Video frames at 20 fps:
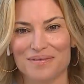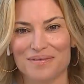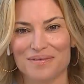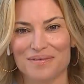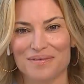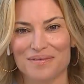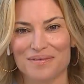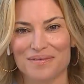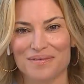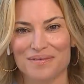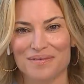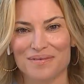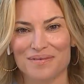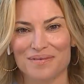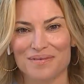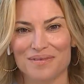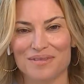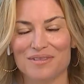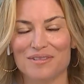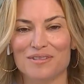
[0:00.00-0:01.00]

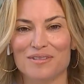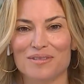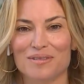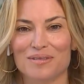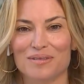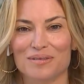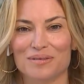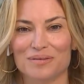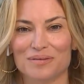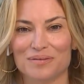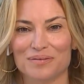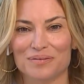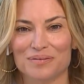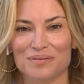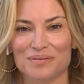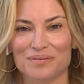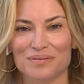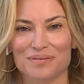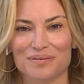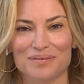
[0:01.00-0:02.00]

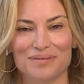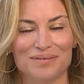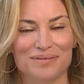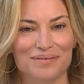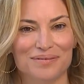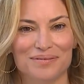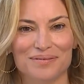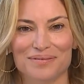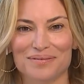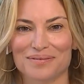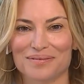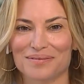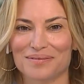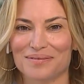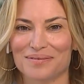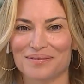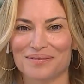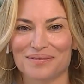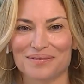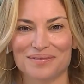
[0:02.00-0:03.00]

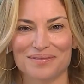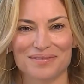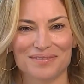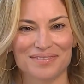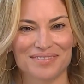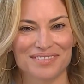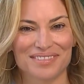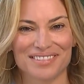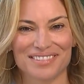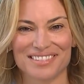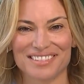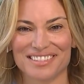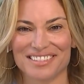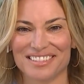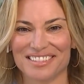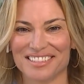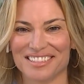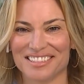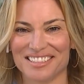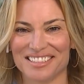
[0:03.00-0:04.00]

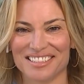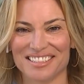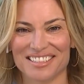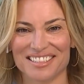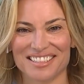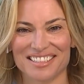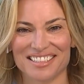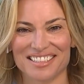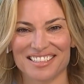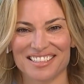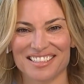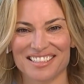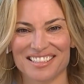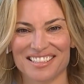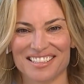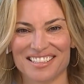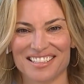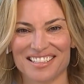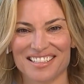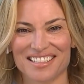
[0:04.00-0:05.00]

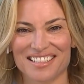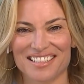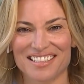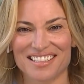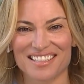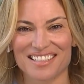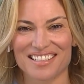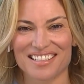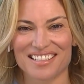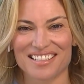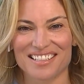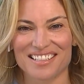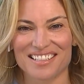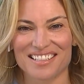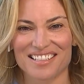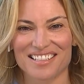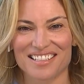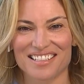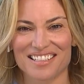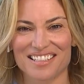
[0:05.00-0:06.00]

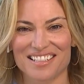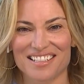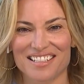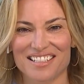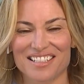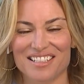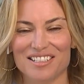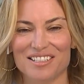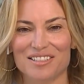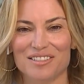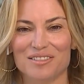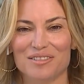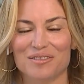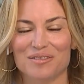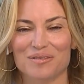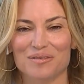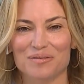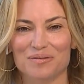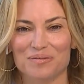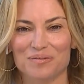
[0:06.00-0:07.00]

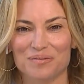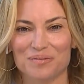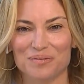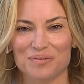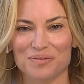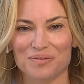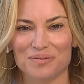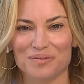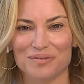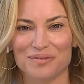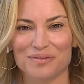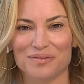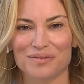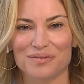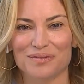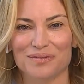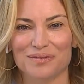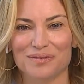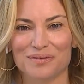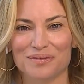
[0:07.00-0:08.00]
[no speech]